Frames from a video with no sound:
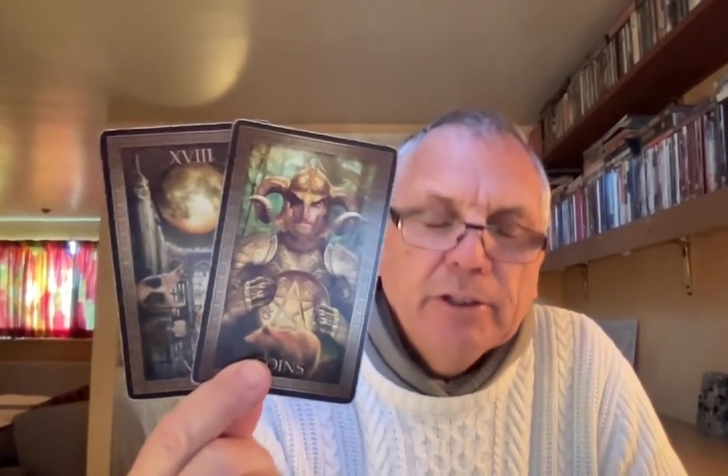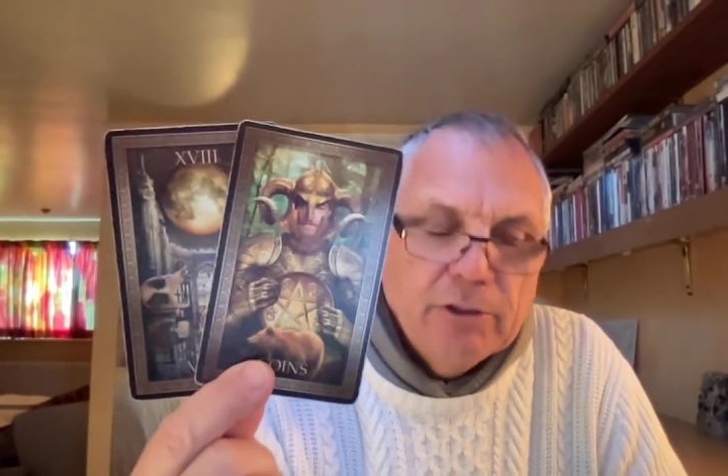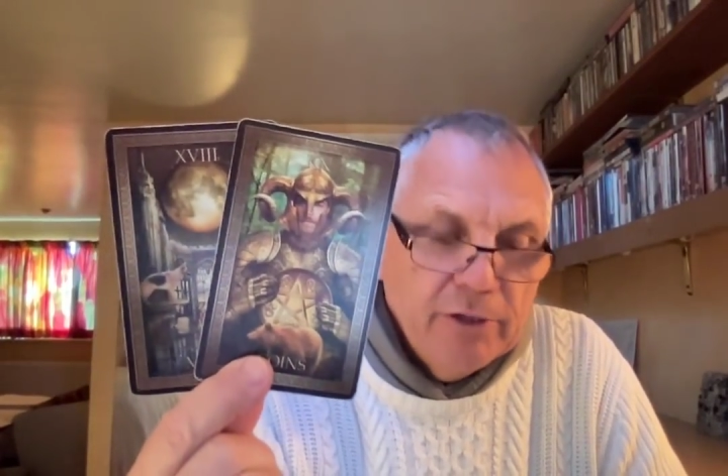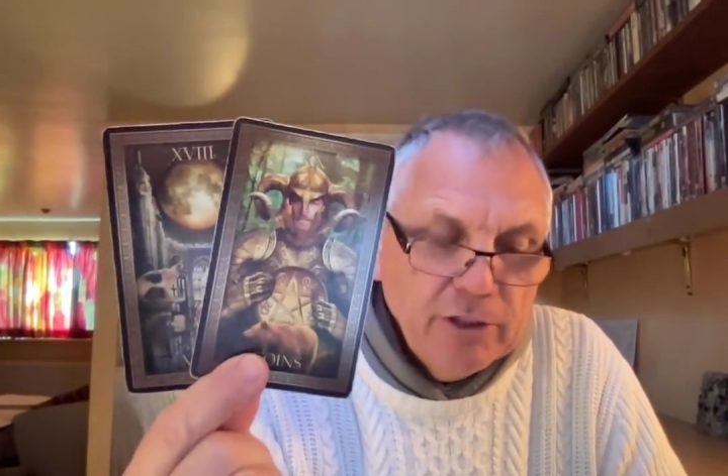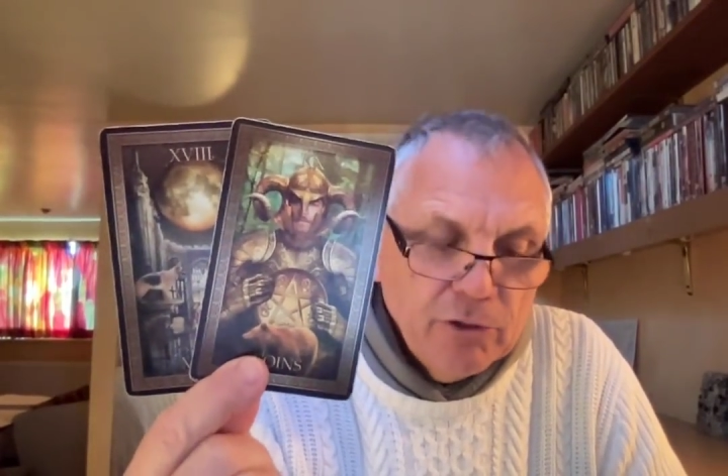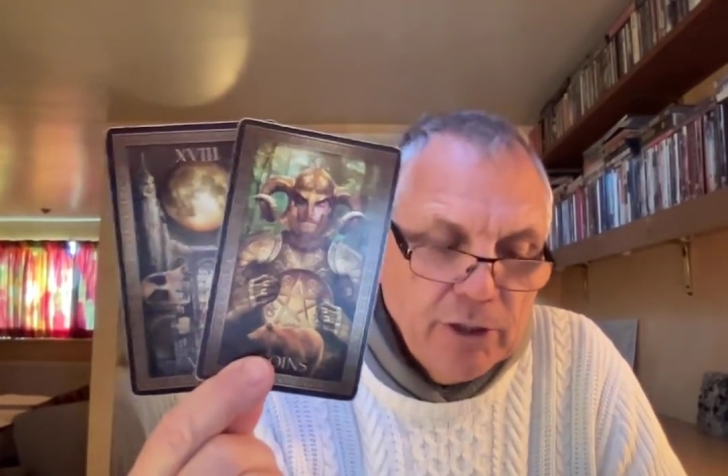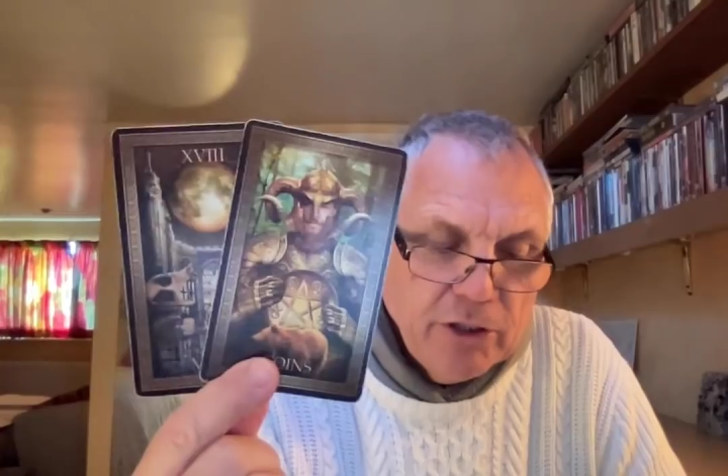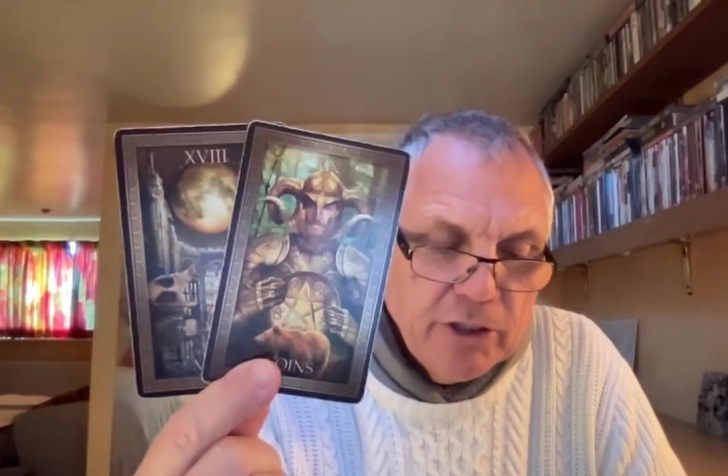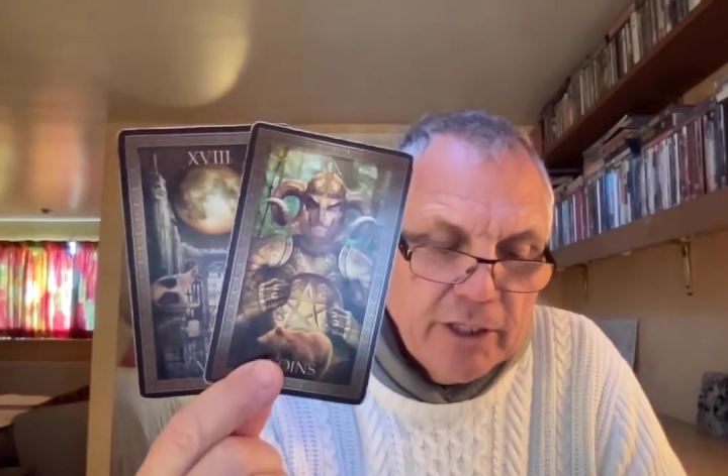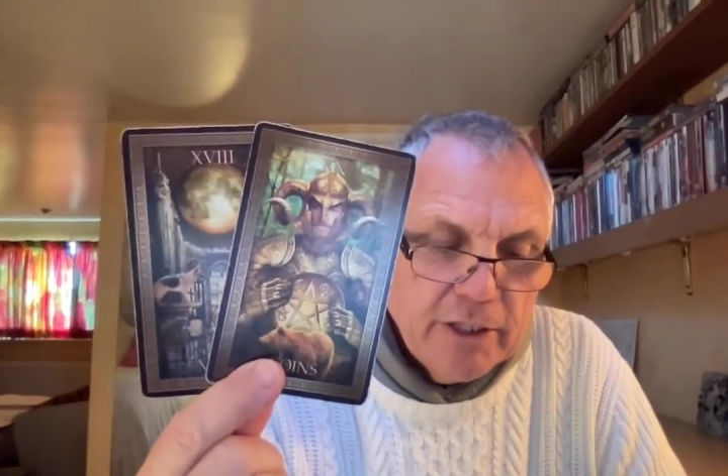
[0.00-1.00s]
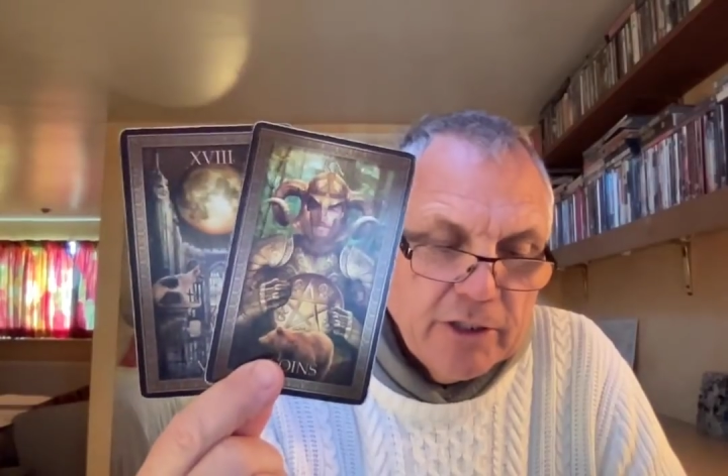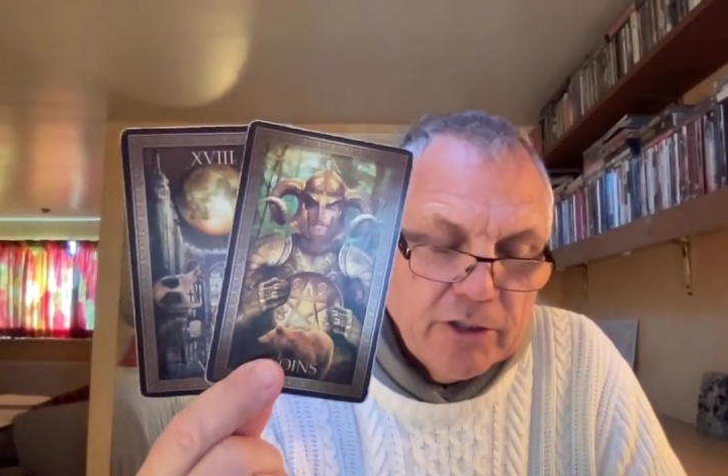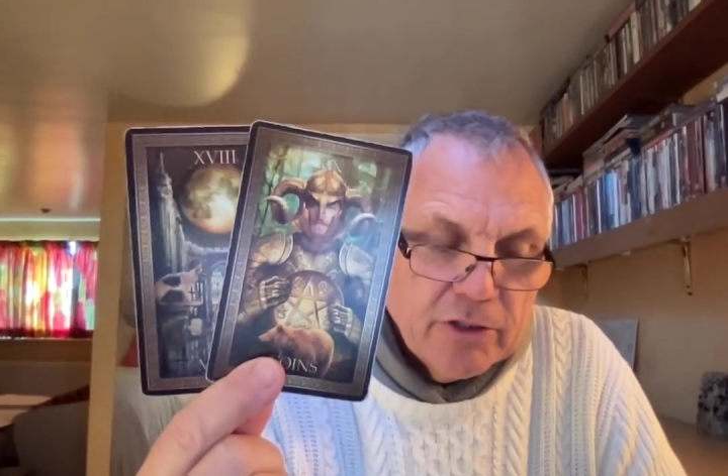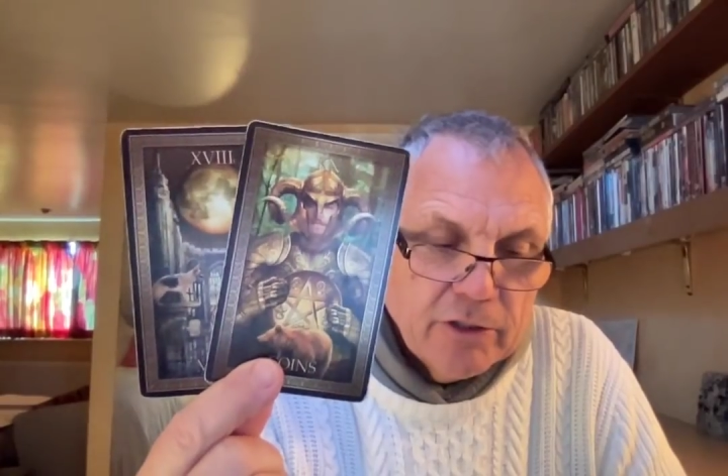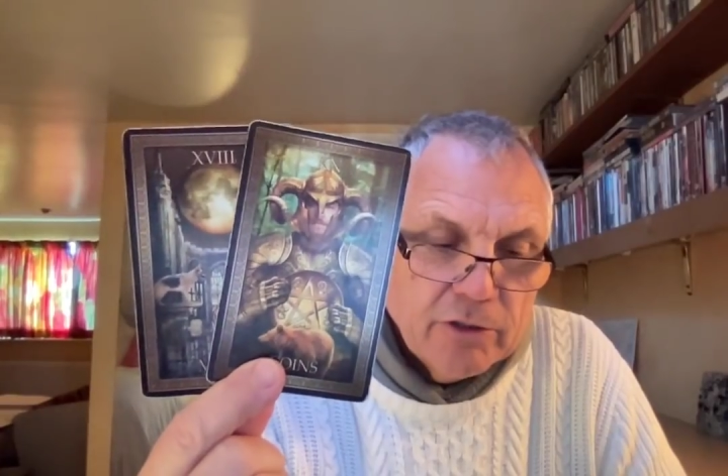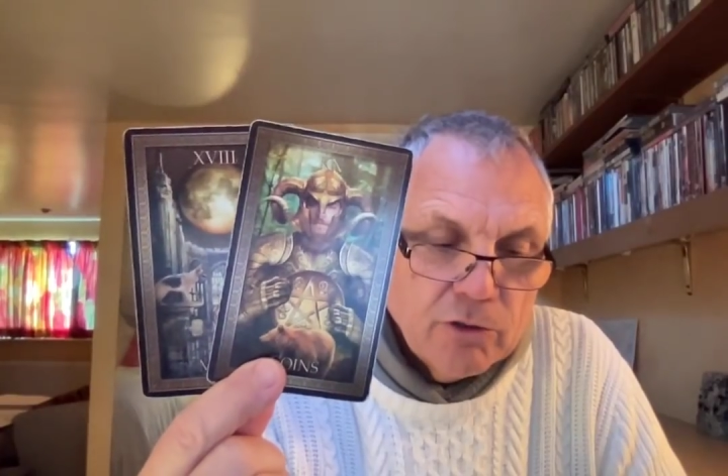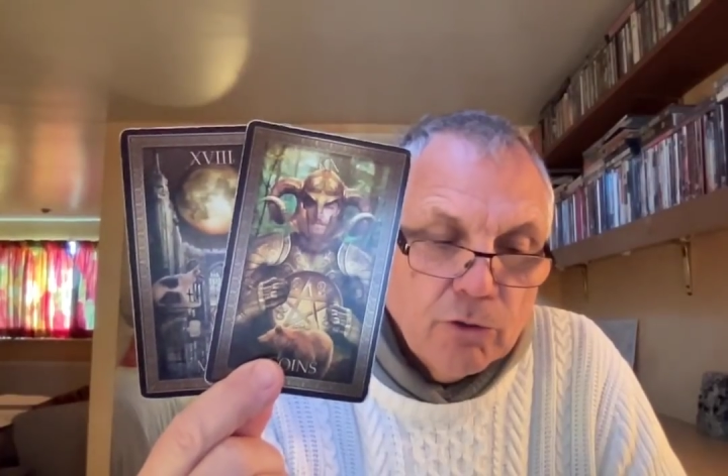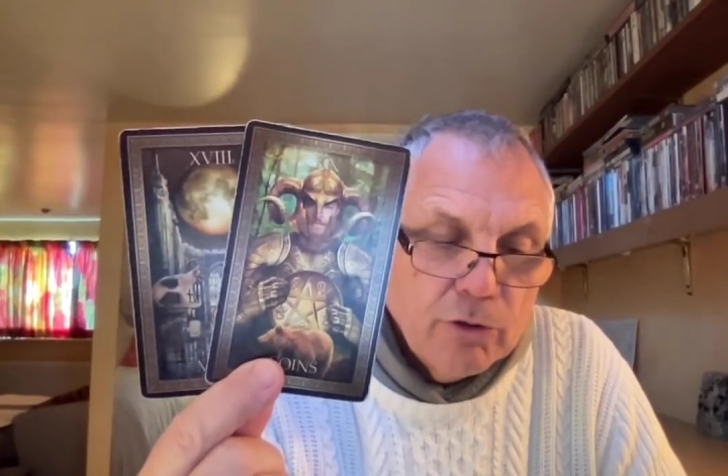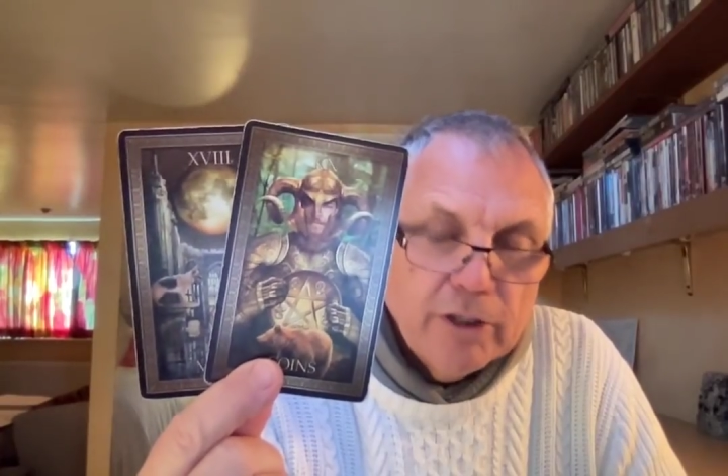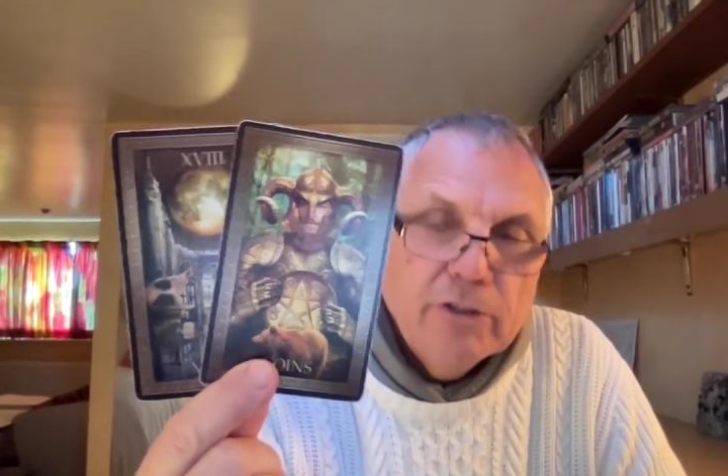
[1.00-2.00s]
your intuition is
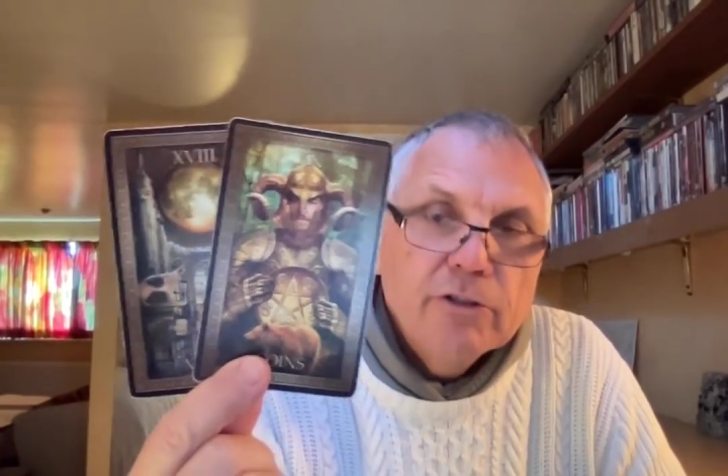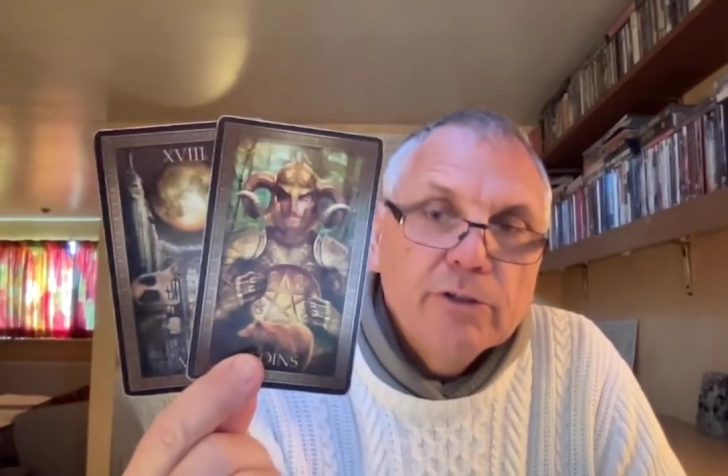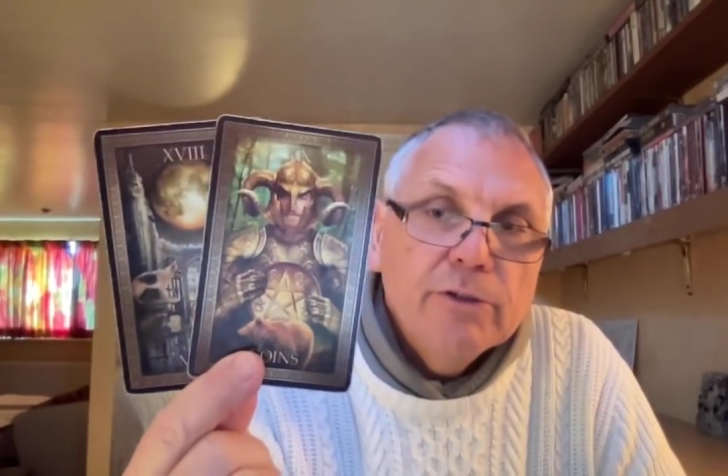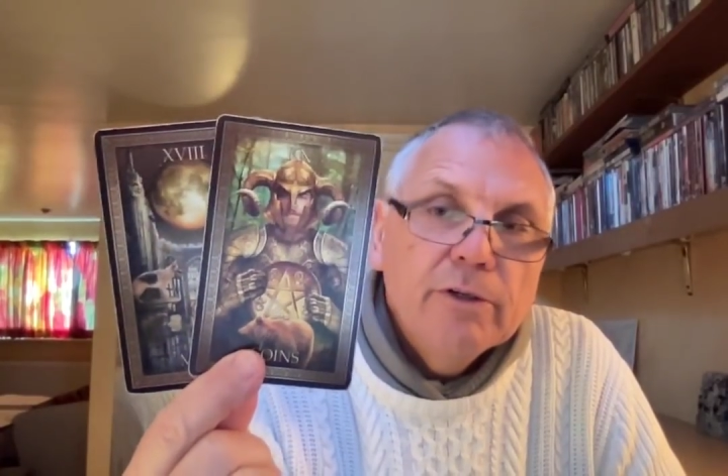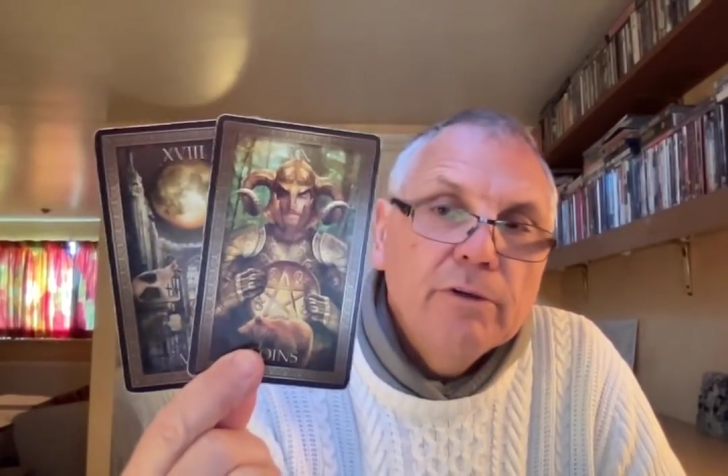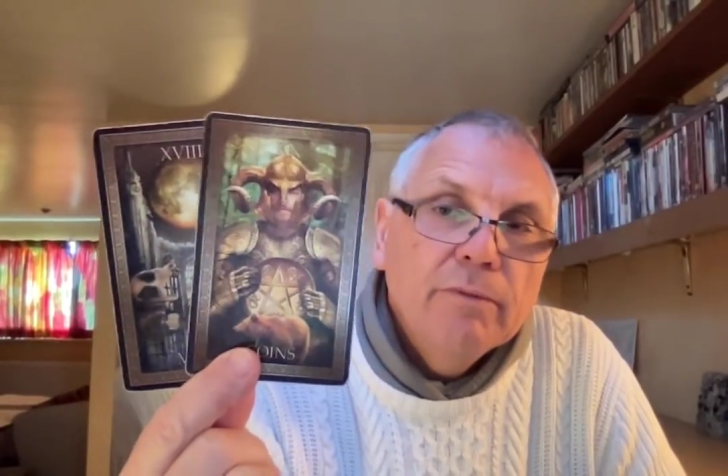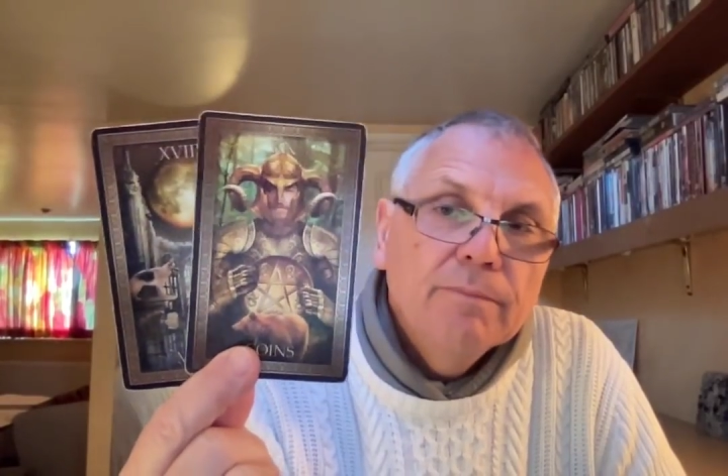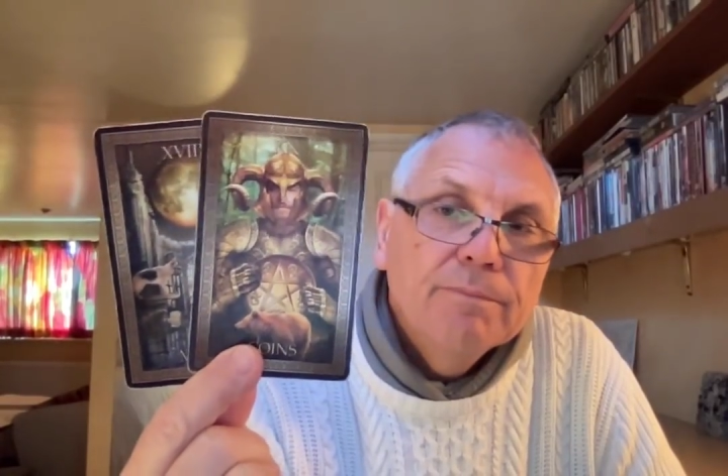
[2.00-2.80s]
talking to you.